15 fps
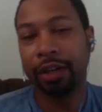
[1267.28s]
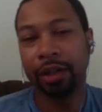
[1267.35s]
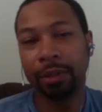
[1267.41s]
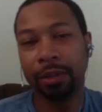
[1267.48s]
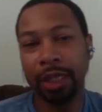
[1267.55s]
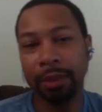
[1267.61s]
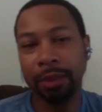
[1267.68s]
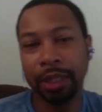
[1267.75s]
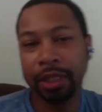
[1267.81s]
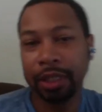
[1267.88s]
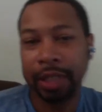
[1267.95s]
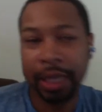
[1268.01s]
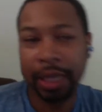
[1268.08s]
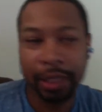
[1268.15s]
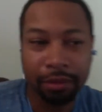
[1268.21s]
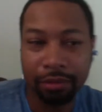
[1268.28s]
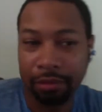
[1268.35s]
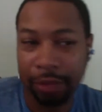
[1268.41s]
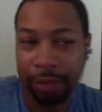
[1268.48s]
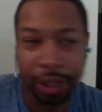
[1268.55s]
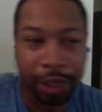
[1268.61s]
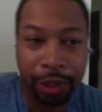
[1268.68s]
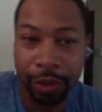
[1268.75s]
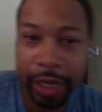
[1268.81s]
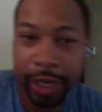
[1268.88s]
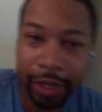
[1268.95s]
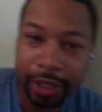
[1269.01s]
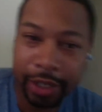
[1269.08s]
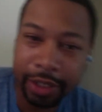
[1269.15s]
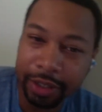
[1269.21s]
me because I know the
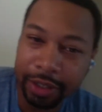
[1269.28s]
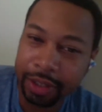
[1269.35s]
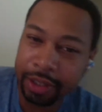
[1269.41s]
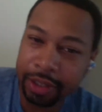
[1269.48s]
area. So